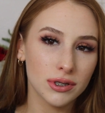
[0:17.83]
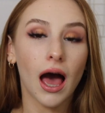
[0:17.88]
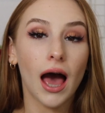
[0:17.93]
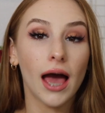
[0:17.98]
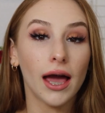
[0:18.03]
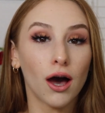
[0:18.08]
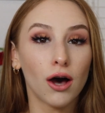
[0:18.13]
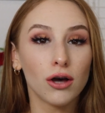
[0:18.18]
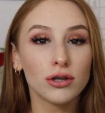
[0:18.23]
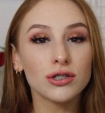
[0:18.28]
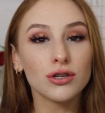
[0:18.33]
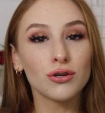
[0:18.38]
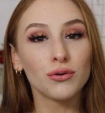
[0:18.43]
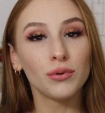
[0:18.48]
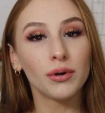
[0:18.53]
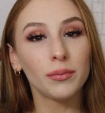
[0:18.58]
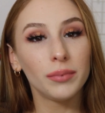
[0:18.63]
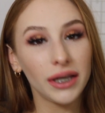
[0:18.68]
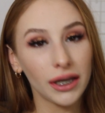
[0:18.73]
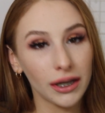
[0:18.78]
I also
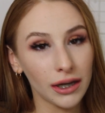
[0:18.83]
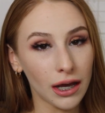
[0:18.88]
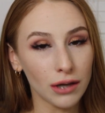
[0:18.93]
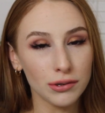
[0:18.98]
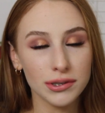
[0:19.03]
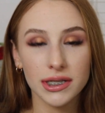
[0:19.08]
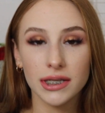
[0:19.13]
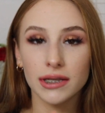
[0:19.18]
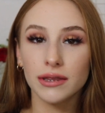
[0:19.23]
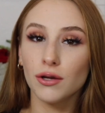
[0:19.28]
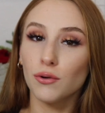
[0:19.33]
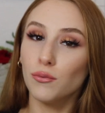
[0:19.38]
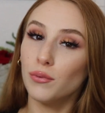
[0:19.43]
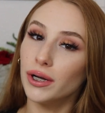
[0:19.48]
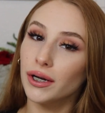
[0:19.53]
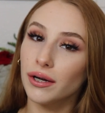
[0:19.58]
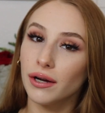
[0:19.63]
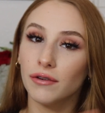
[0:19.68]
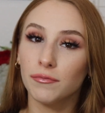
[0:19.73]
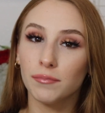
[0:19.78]
will be announcing the
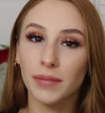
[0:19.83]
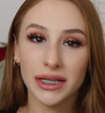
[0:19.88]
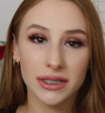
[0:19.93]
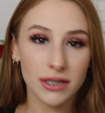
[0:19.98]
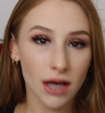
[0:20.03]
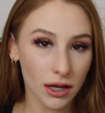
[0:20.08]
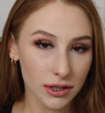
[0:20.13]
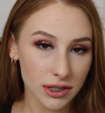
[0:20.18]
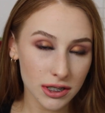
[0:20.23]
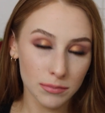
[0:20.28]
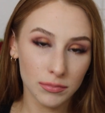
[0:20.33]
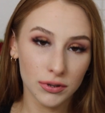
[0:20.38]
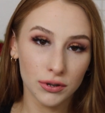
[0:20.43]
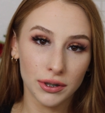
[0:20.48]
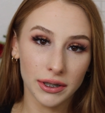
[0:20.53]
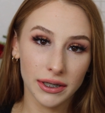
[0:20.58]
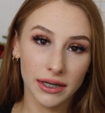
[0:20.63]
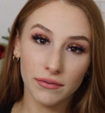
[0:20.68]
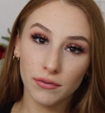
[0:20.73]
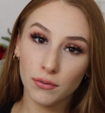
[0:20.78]
winner of my Tati
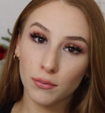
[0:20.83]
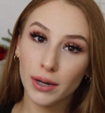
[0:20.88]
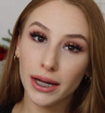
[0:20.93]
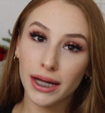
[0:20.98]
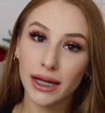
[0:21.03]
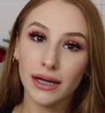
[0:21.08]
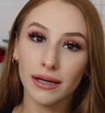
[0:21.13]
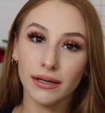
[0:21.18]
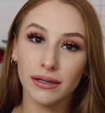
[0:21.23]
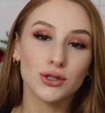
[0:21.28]
Beauty giveaway,